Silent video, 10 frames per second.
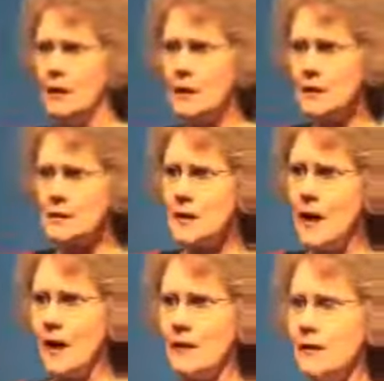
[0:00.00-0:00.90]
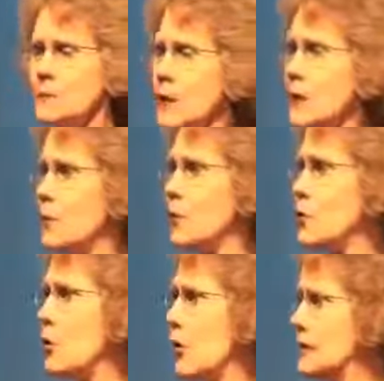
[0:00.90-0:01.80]
is that people
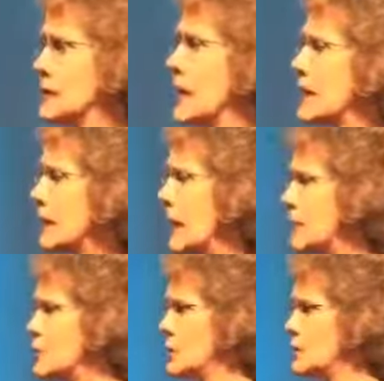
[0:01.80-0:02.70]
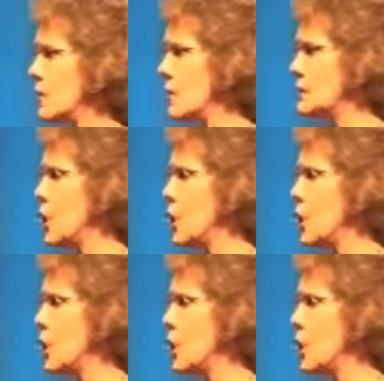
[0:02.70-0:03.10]
who are on psychiatric drugs